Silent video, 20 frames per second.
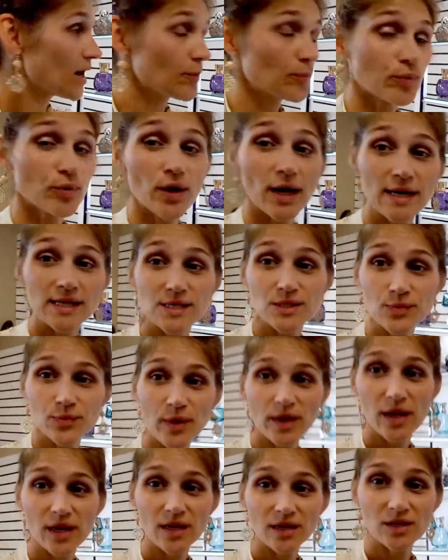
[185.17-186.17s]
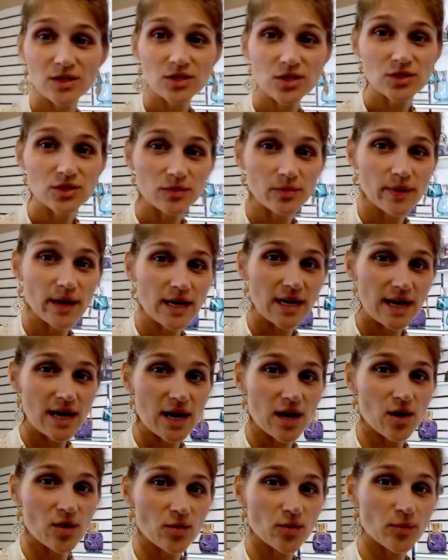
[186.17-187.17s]
Price range, right
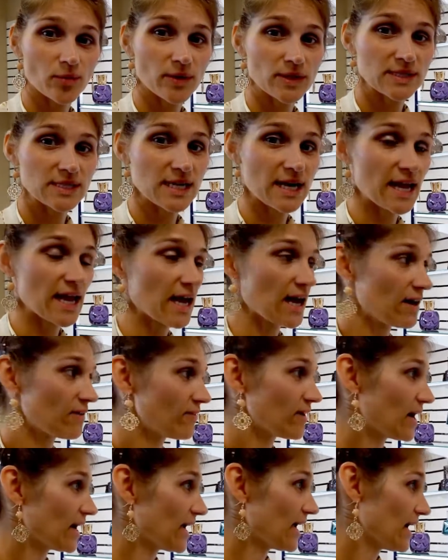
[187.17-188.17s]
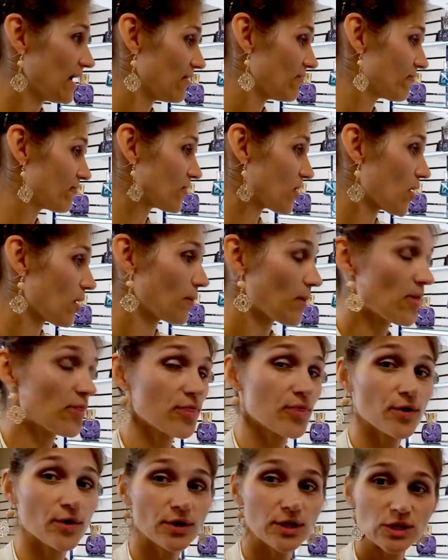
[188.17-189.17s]
now, the ones that I have from
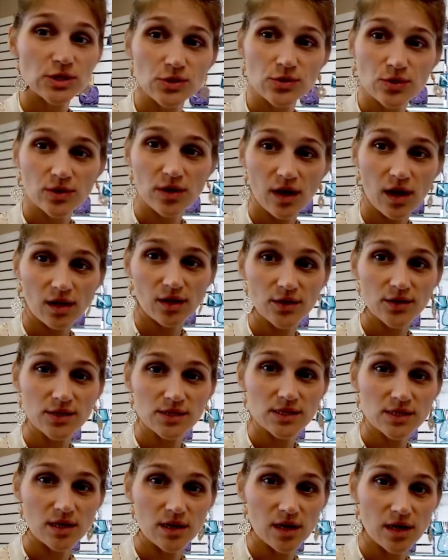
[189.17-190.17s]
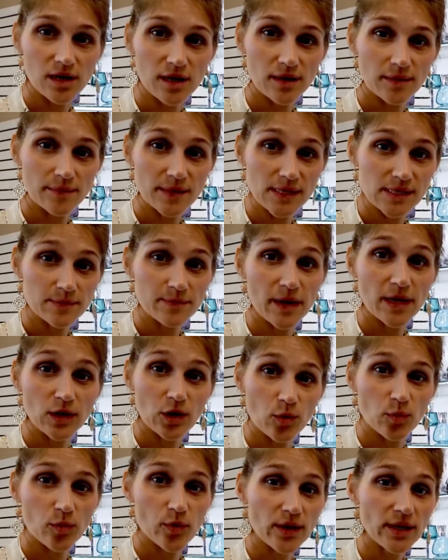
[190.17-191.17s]
$32 is my
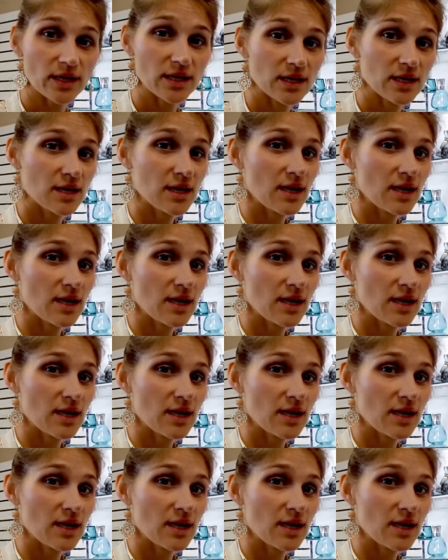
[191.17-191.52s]
low point,